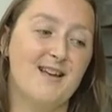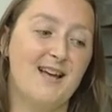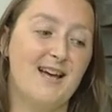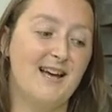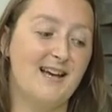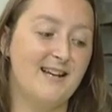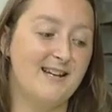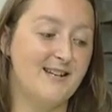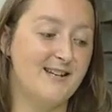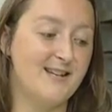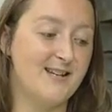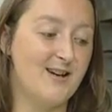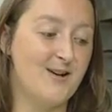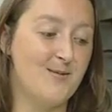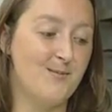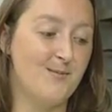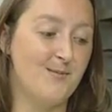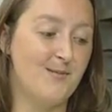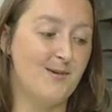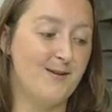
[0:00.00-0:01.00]
And
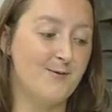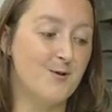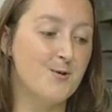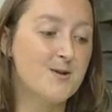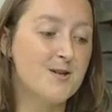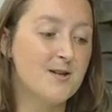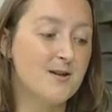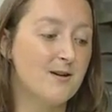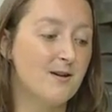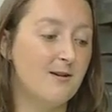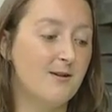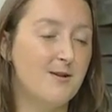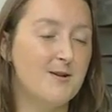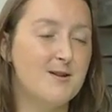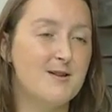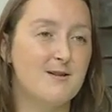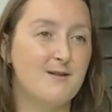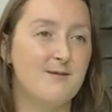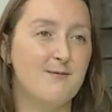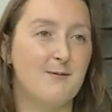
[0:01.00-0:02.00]
I've also got
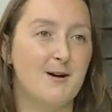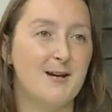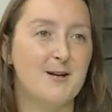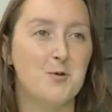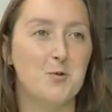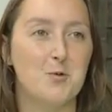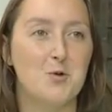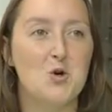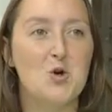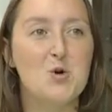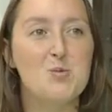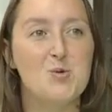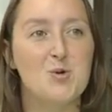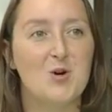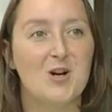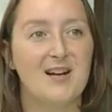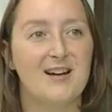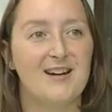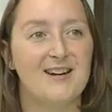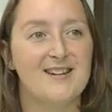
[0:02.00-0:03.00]
lots of what I call normal
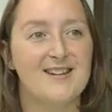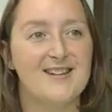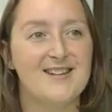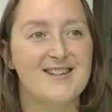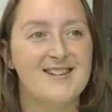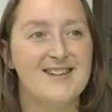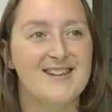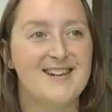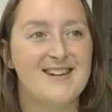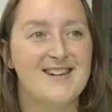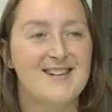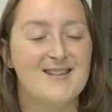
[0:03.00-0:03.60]
clients.